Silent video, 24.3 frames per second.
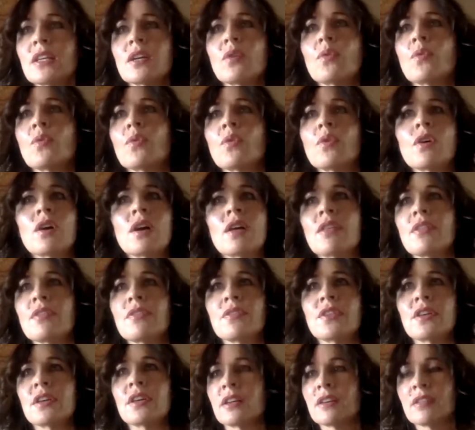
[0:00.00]
or
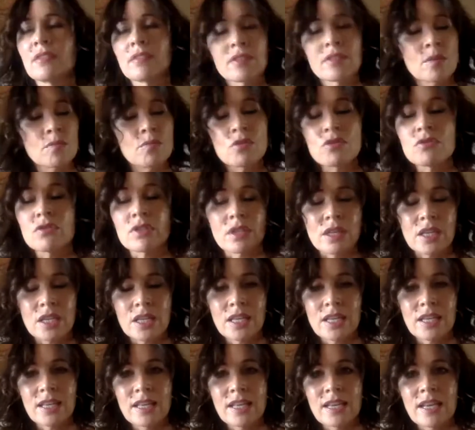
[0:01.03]
the the music
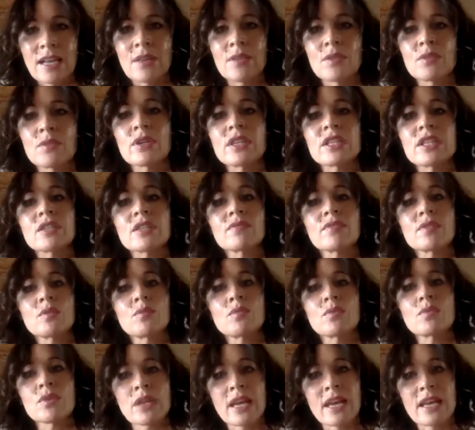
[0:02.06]
and the rest of the
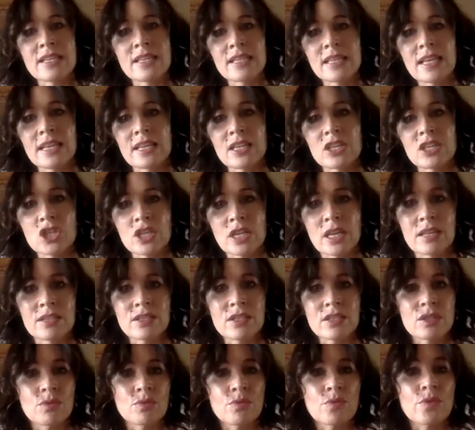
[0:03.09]
water hasn't had a chance
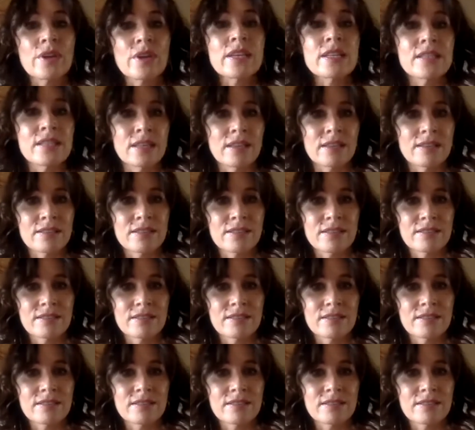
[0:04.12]
to freeze yet